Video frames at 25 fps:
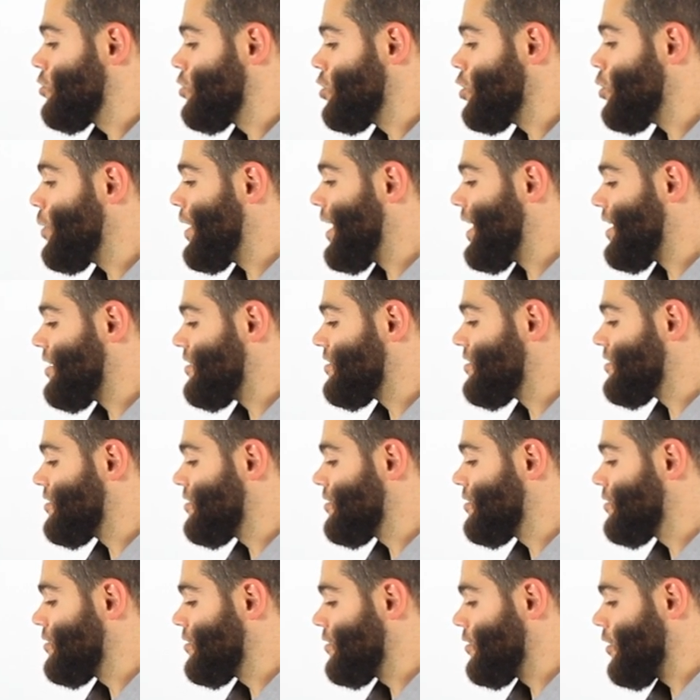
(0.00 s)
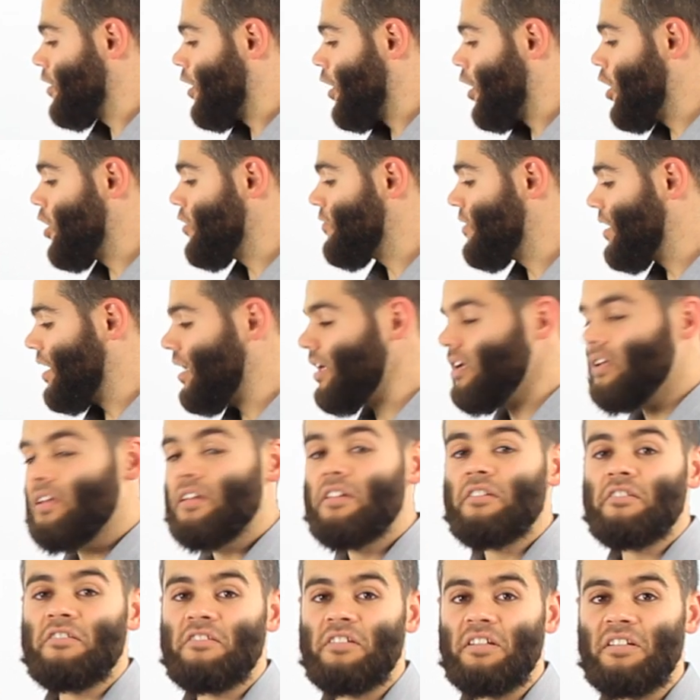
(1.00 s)
2x over
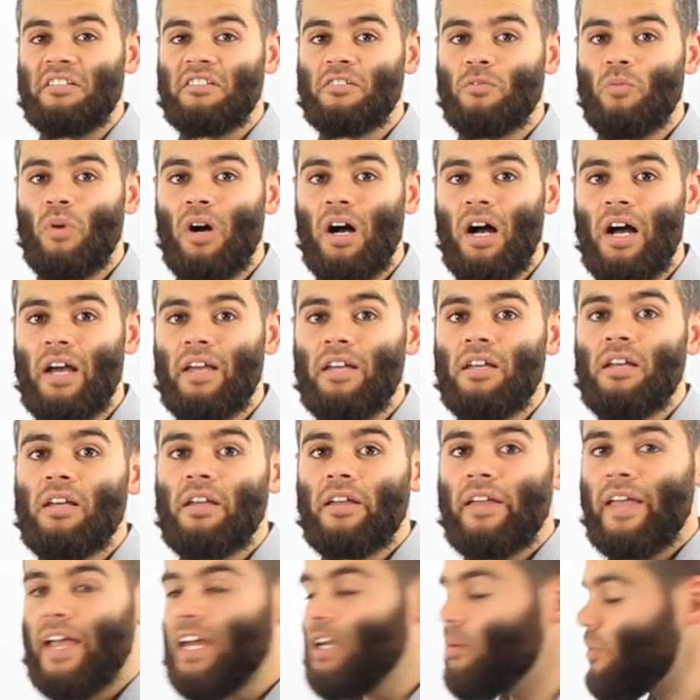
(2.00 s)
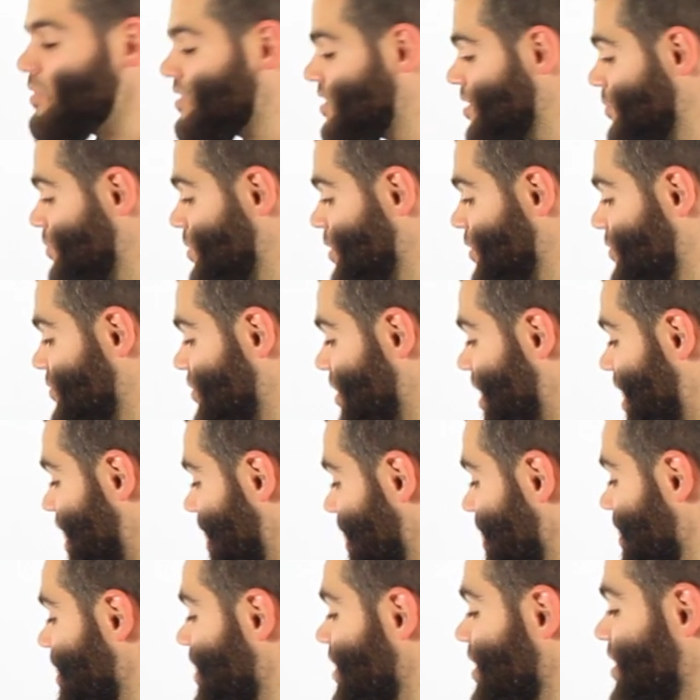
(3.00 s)
6y. Can we
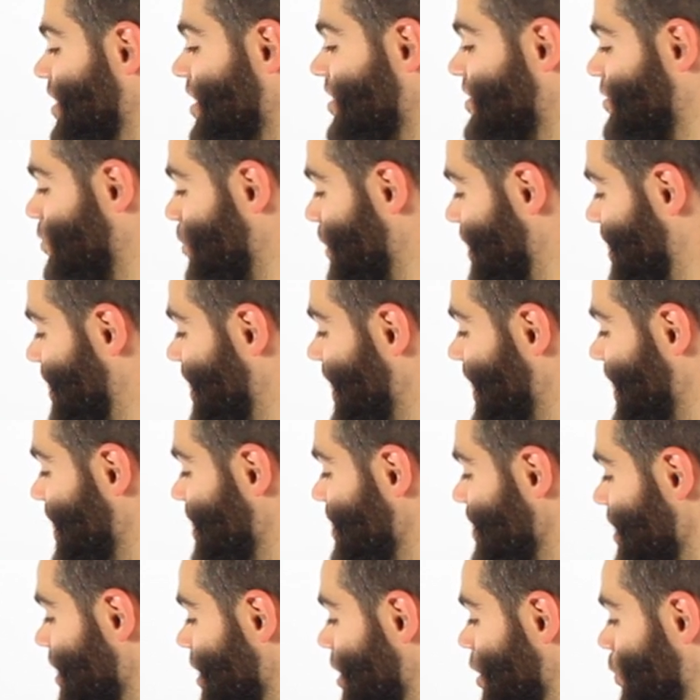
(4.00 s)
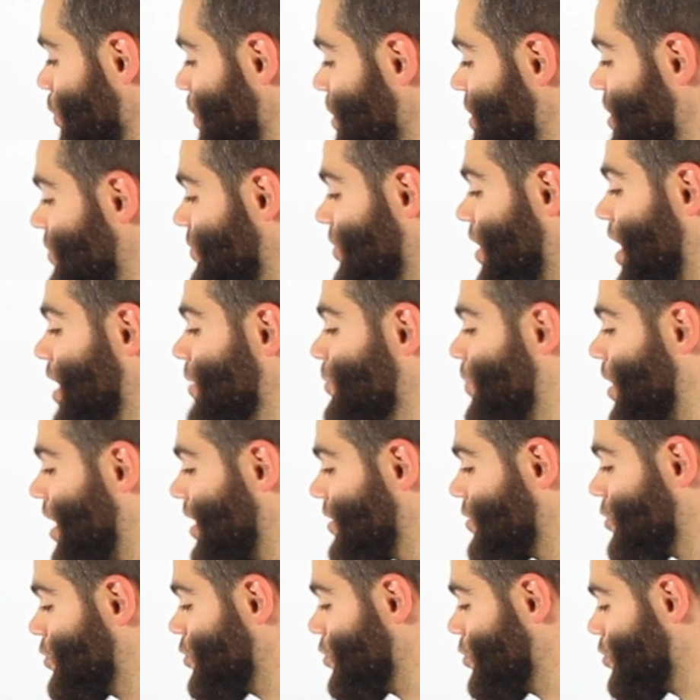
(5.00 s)
simplify? Yes, we can. We divide
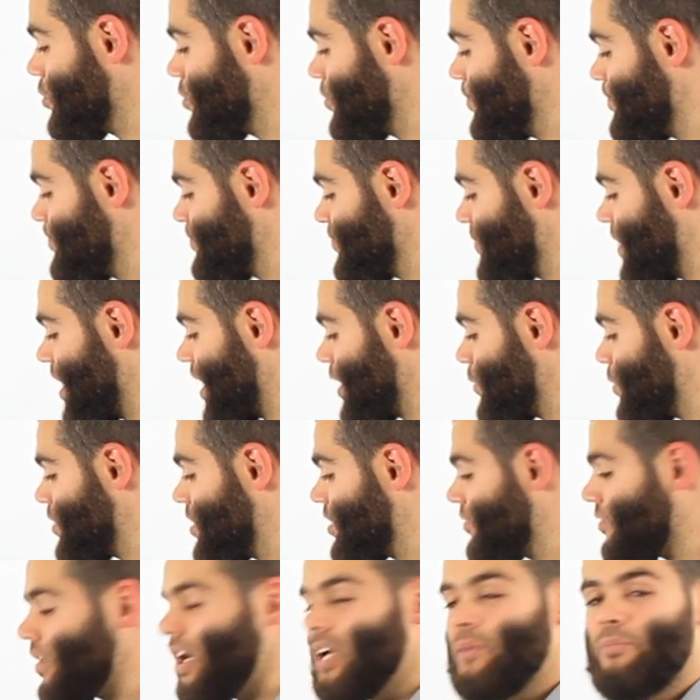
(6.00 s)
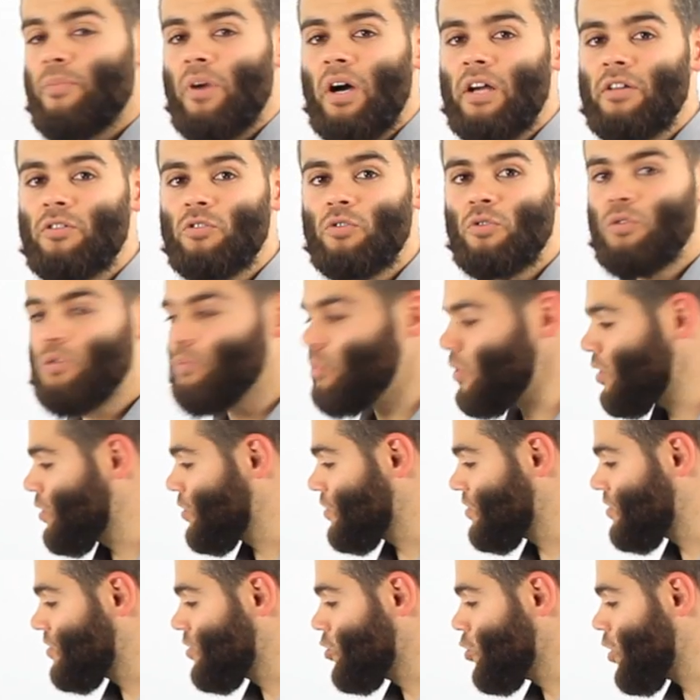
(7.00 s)
by 2, and we divide by 2
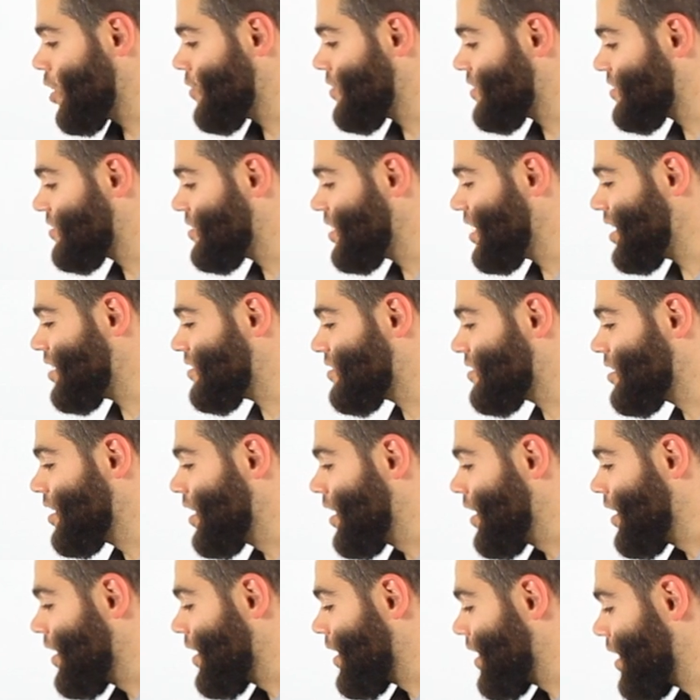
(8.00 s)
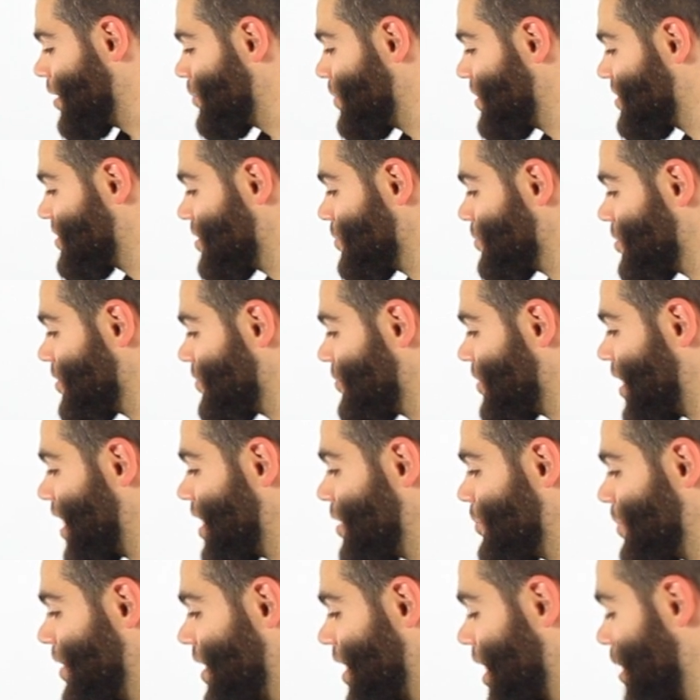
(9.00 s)
because 2 over 6 can be
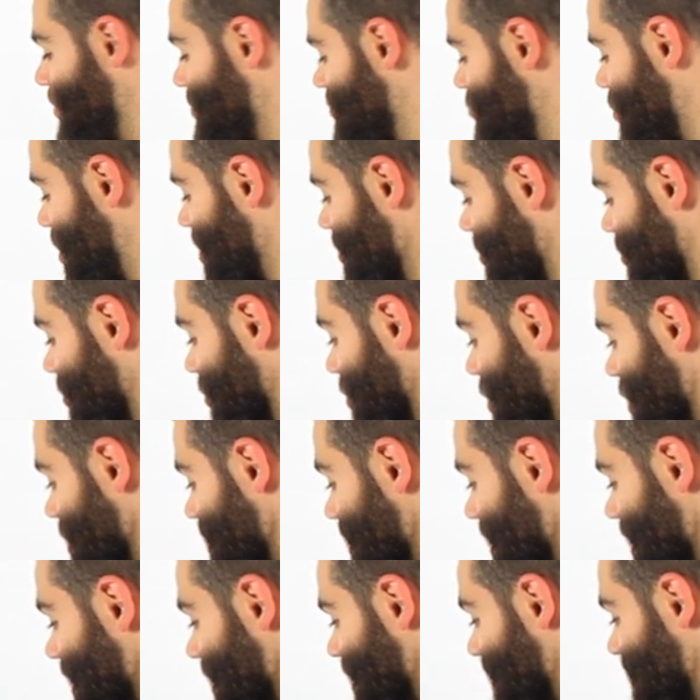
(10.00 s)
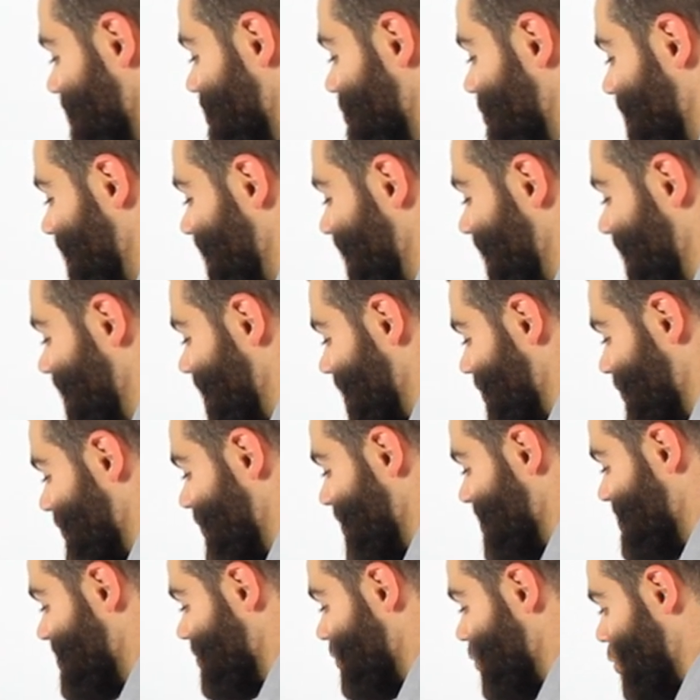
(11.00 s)
simplified, it becomes 1/3. There's really an
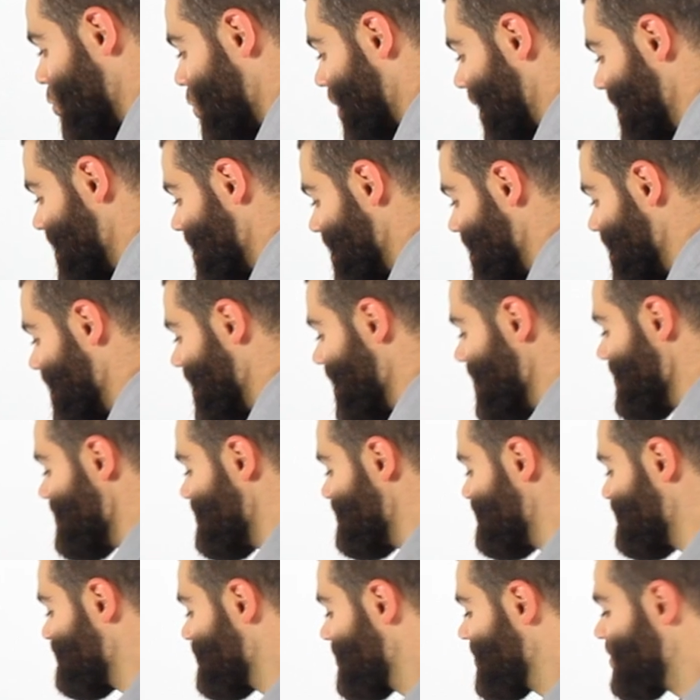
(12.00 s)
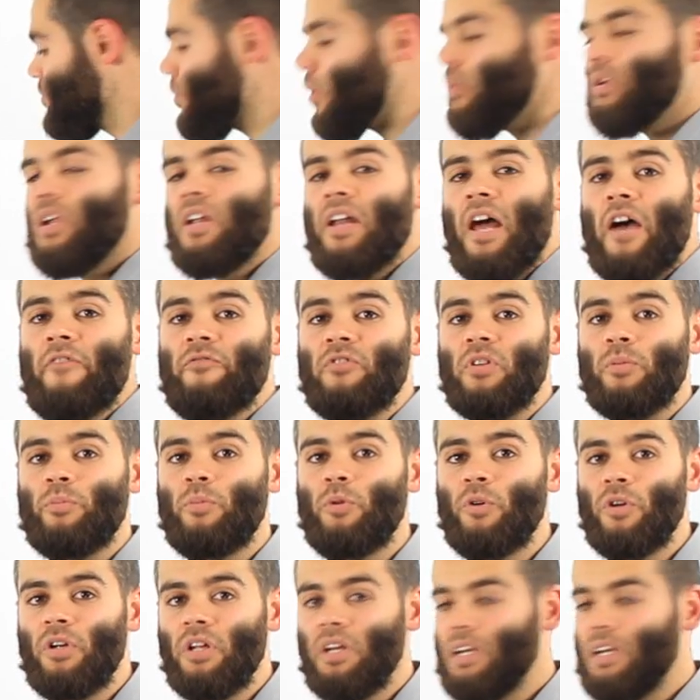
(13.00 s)
invisible 1 here, but we don't have to put